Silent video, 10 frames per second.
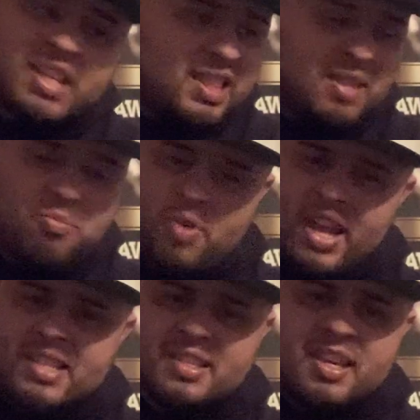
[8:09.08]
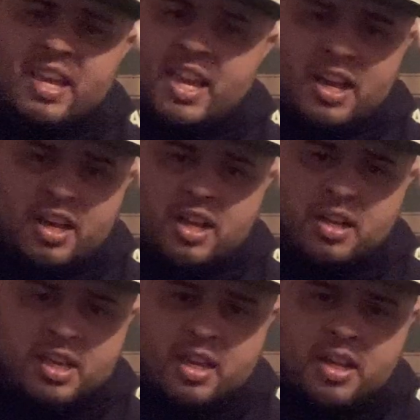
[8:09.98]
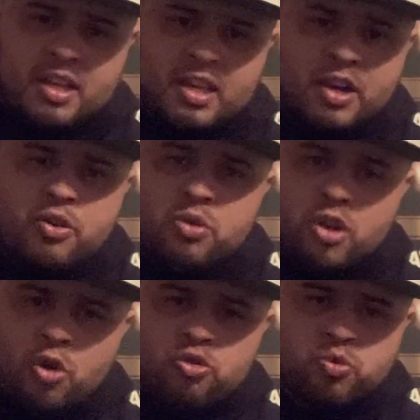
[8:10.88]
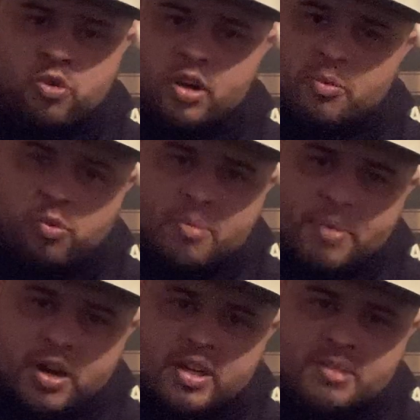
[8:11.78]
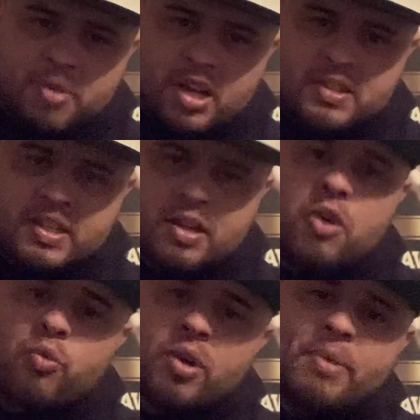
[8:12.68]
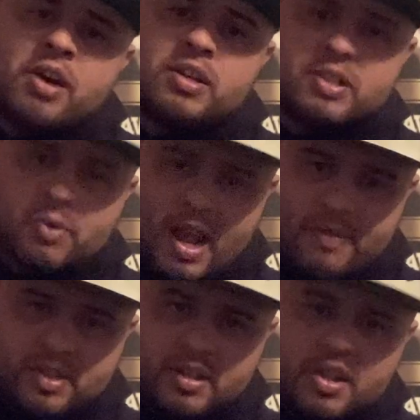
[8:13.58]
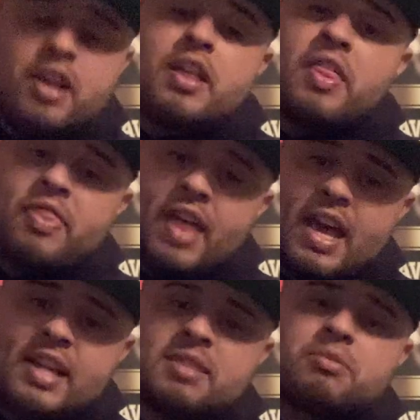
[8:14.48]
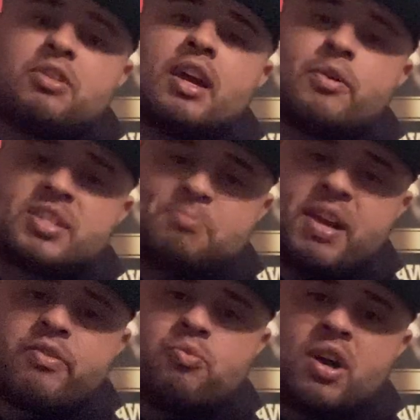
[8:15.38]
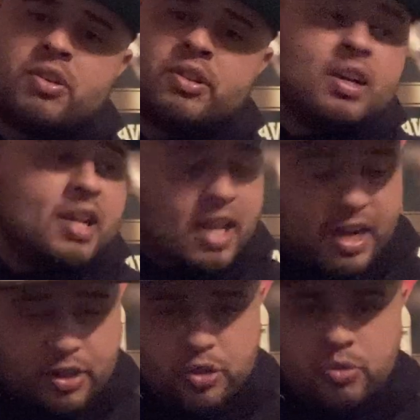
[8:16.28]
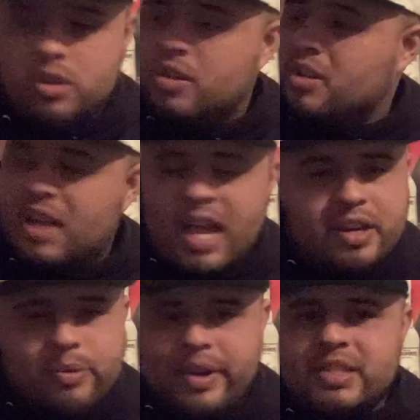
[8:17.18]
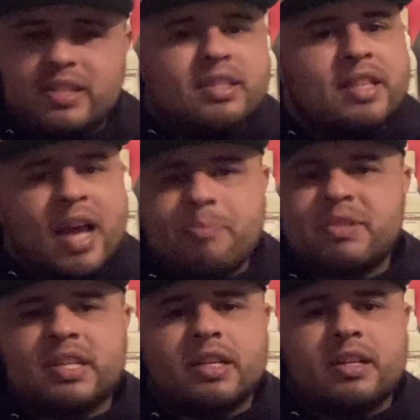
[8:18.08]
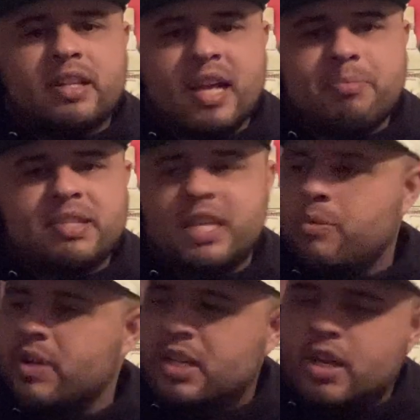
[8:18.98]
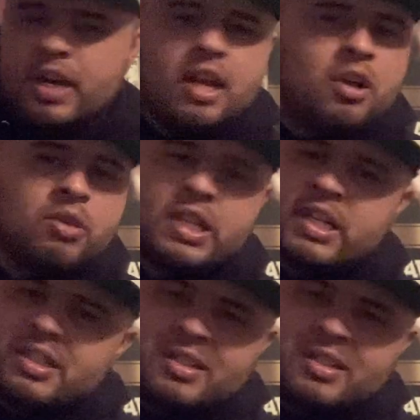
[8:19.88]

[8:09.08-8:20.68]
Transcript: hit them weights, get a new coach, work better on his boxing, work better on his craft, and that is something you gotta respect from Wilder, and I do. Andy Ruiz, the opposite. He went to Canelo and then